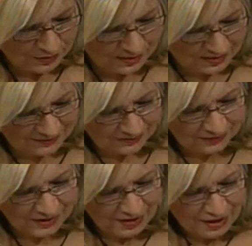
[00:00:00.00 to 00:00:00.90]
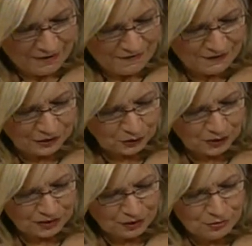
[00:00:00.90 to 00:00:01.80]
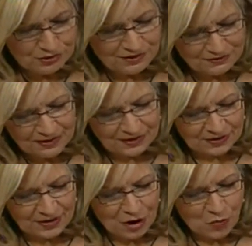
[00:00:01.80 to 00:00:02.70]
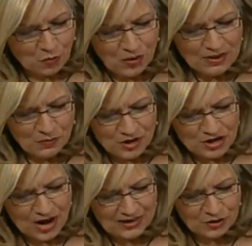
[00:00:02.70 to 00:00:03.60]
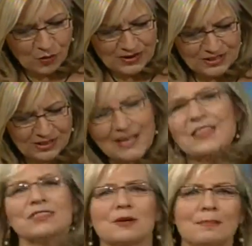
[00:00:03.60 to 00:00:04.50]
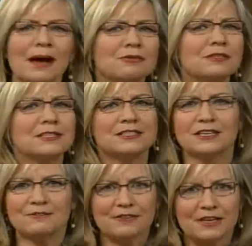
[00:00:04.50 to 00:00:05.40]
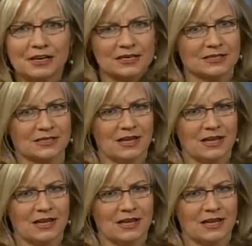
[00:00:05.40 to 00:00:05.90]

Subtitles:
you here, "Filled with youth and vigor, we were not going to let the mountain defeat us."